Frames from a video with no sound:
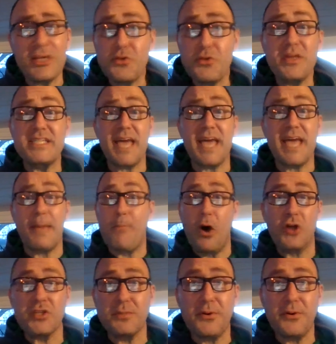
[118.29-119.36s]
You can take
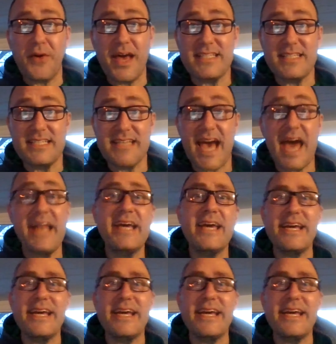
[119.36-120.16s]
multiple guesses at it.